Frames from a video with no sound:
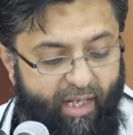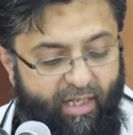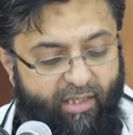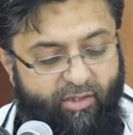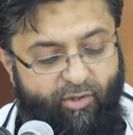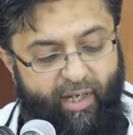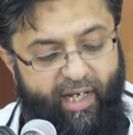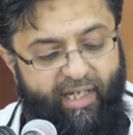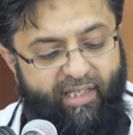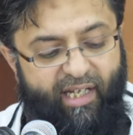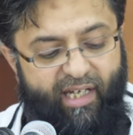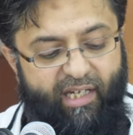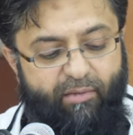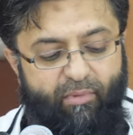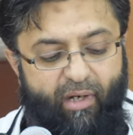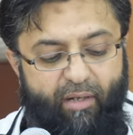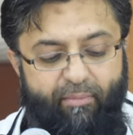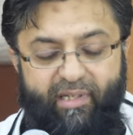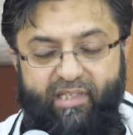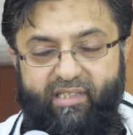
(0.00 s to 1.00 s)
So here the
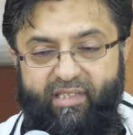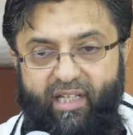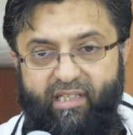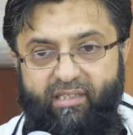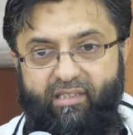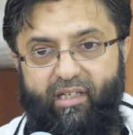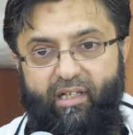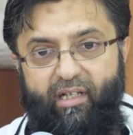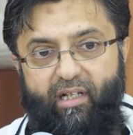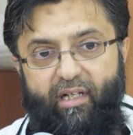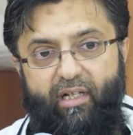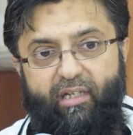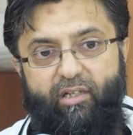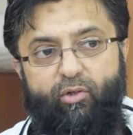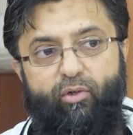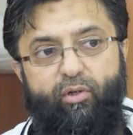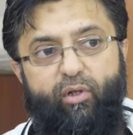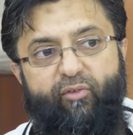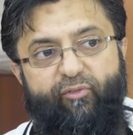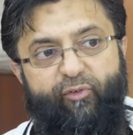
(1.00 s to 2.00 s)
Imam, he says,
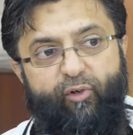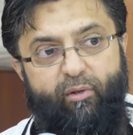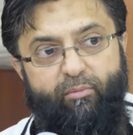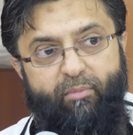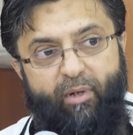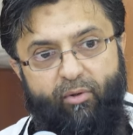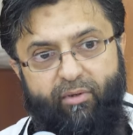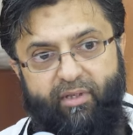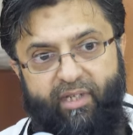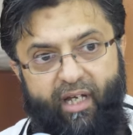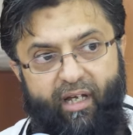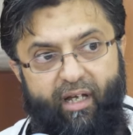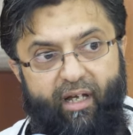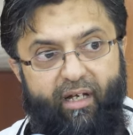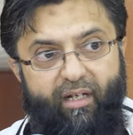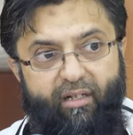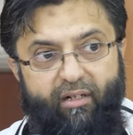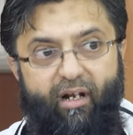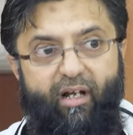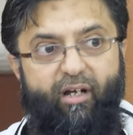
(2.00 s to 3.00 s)
you look for a mawdi'
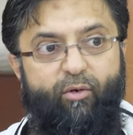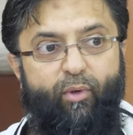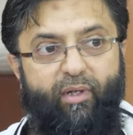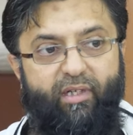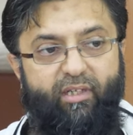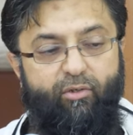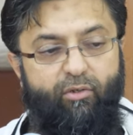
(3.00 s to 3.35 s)
rakhwan.